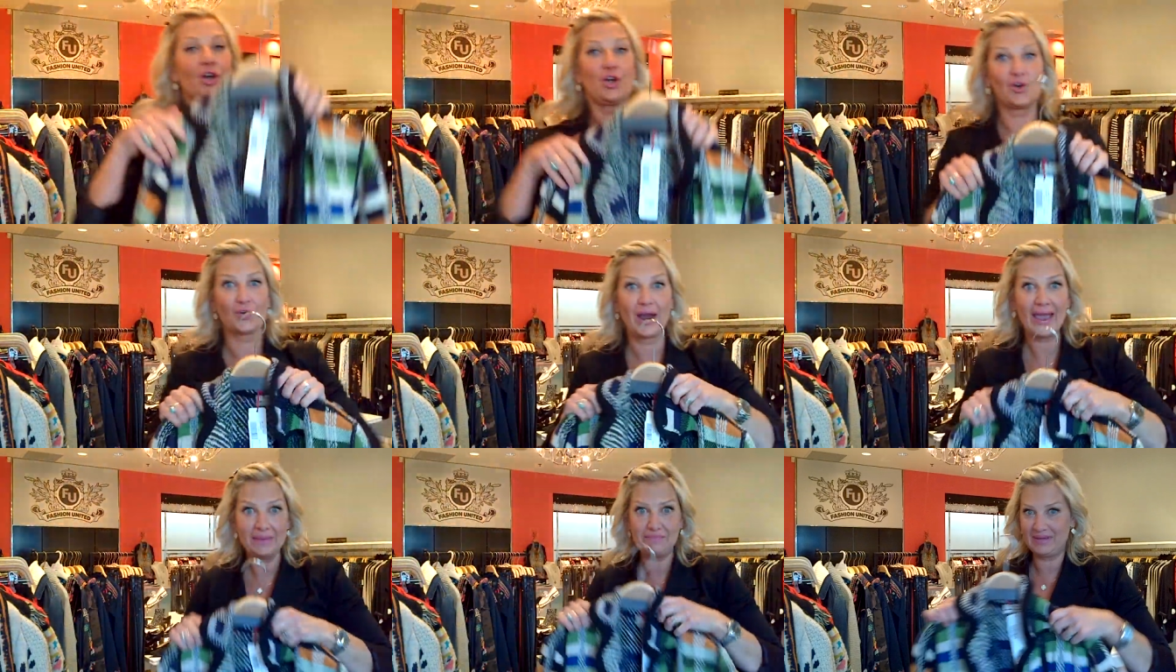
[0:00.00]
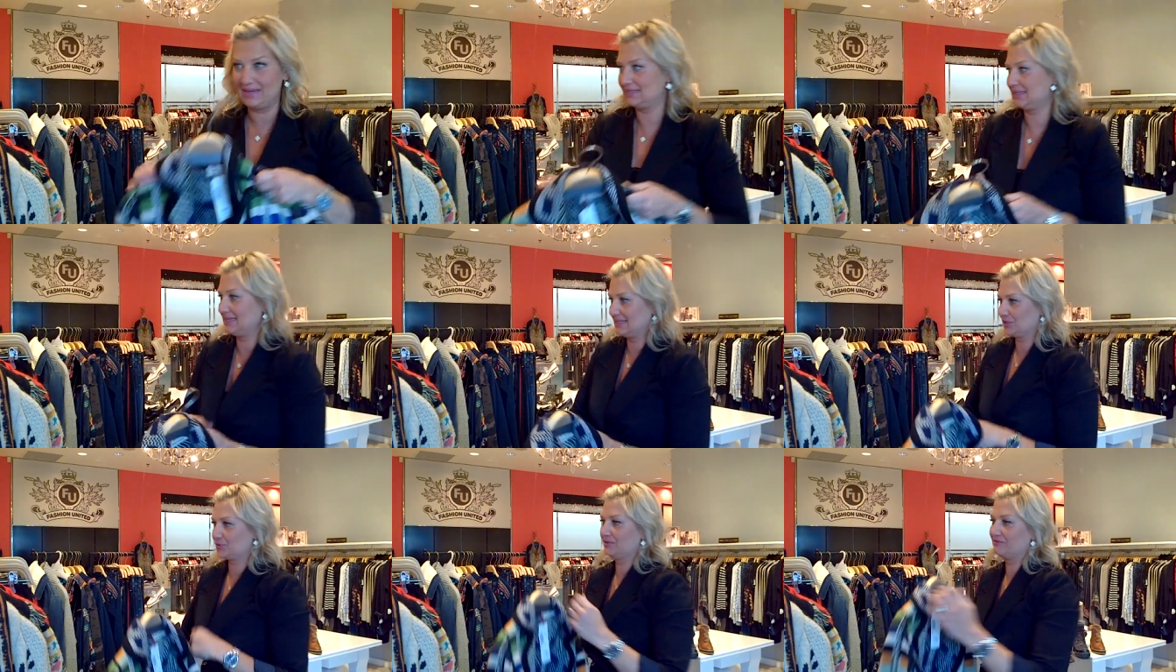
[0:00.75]
Great piece because
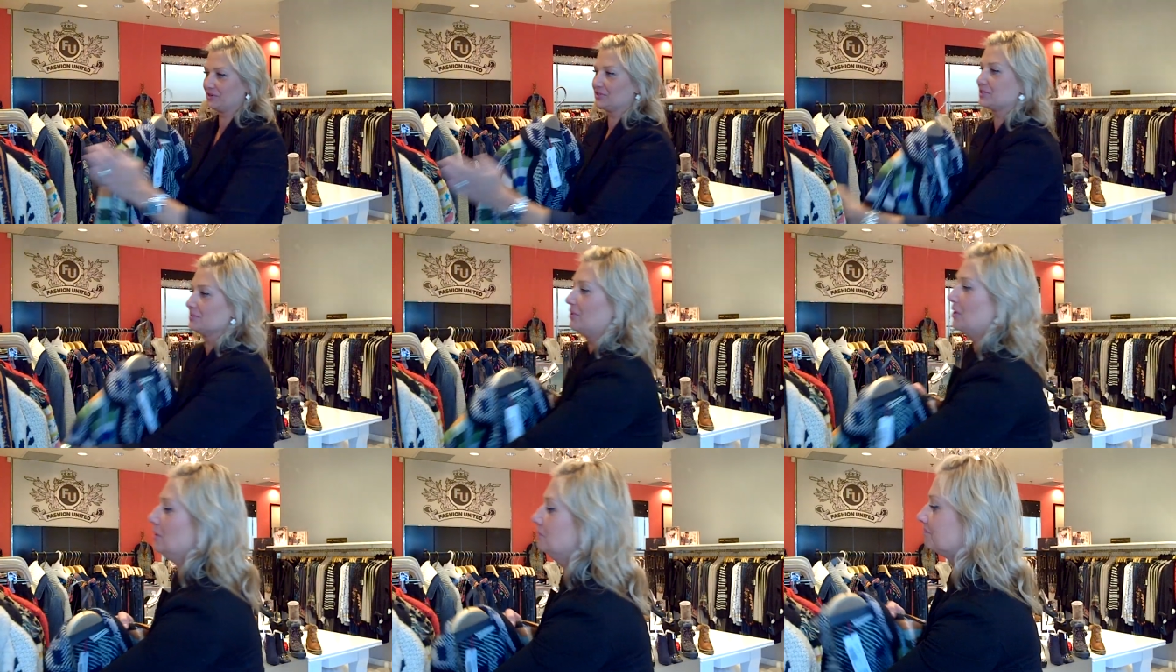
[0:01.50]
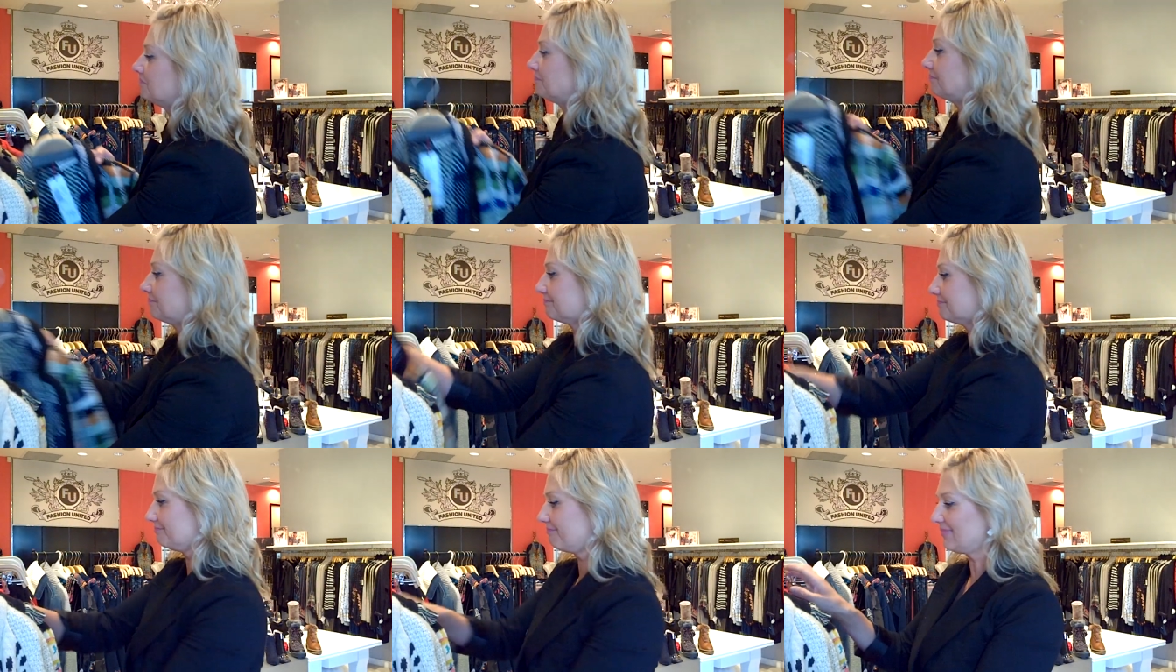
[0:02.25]
it's reversible.
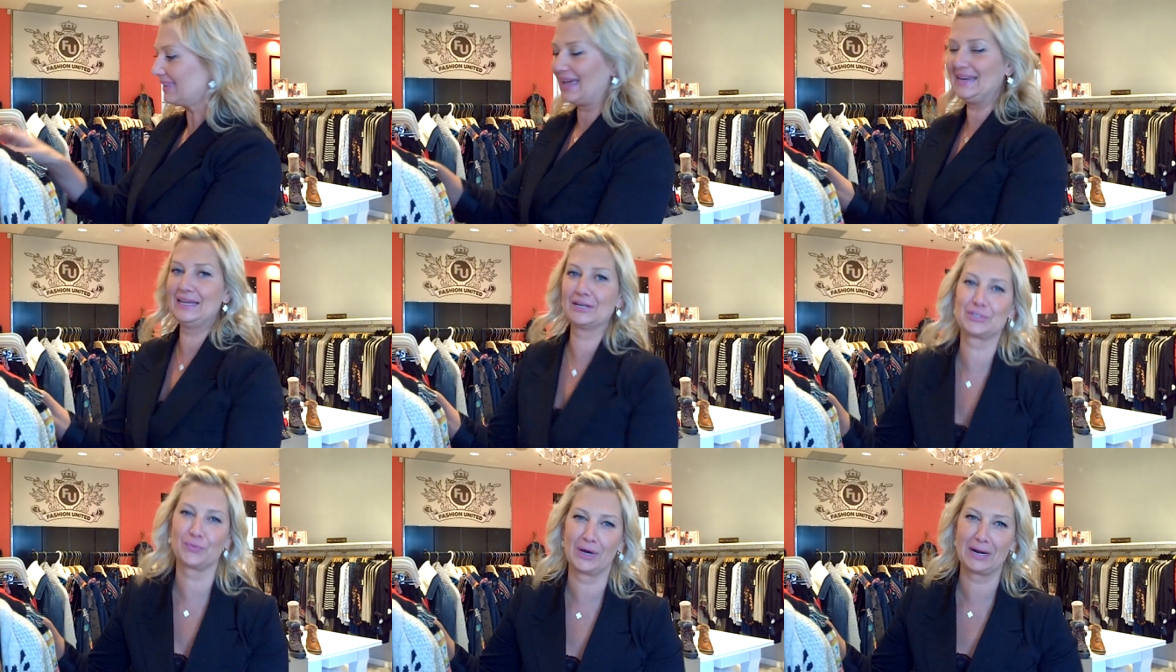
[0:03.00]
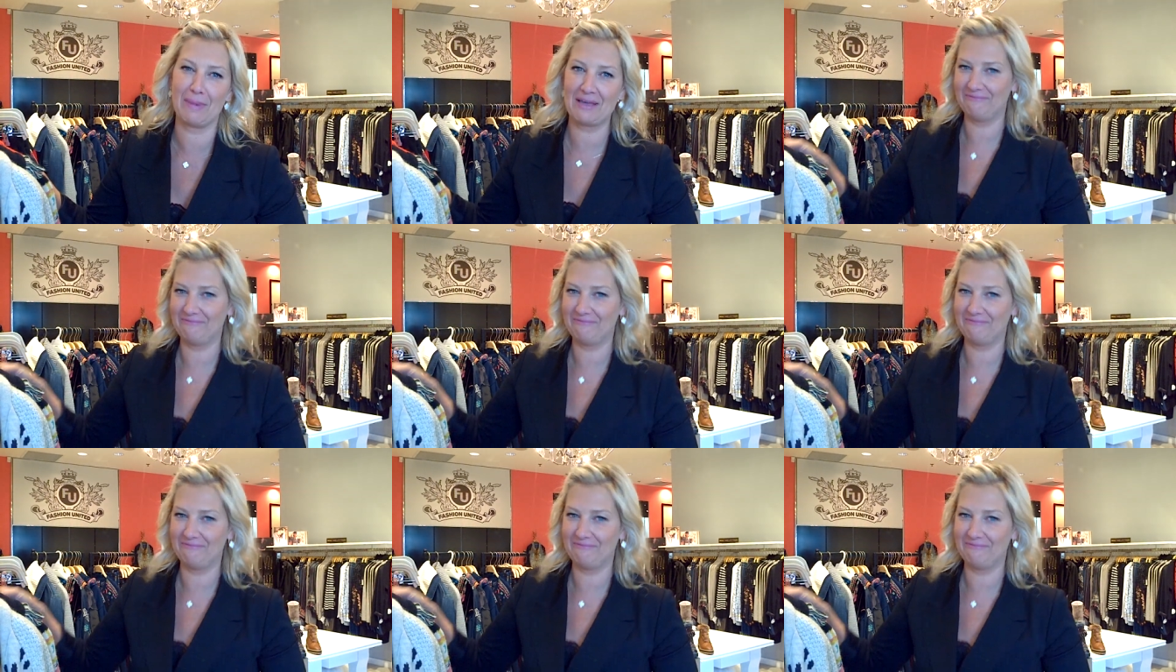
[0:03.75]
And here's one of my